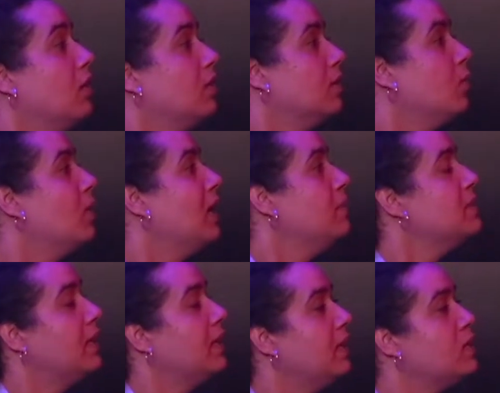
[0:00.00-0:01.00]
What I'm
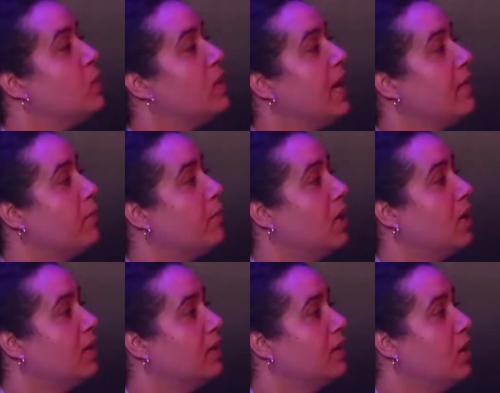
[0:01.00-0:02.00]
saying is we can have a
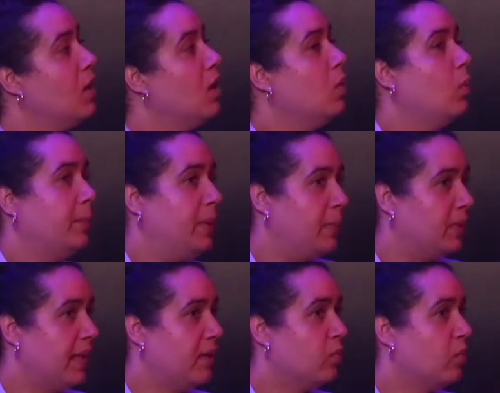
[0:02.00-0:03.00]
blog where people
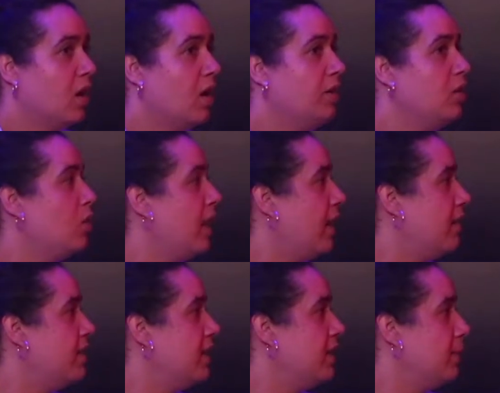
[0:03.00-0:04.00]
like Ron who have
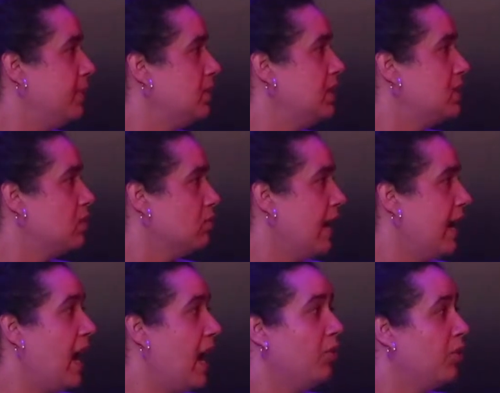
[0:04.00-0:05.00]
the ability to write.
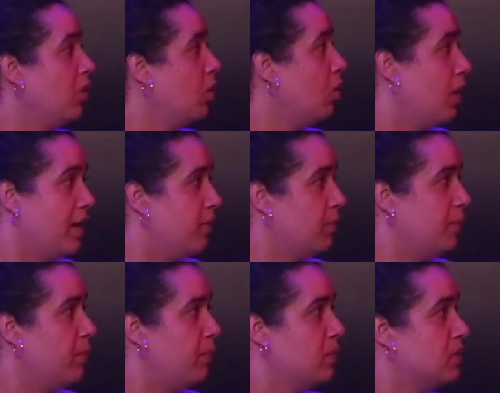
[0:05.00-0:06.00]
I don't know other
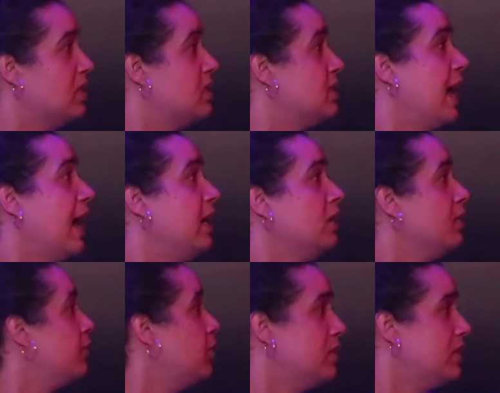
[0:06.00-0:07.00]
people's desire of
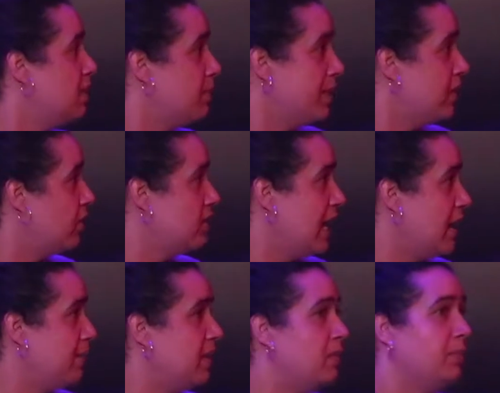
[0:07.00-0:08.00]
using a pen or
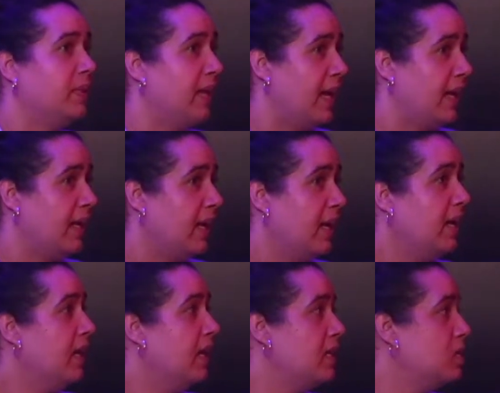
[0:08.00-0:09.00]
typing, but like
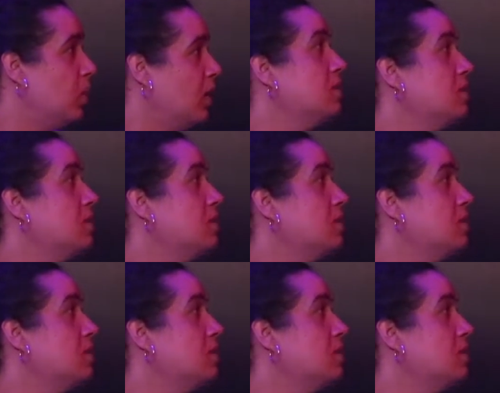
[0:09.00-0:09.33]
his words ought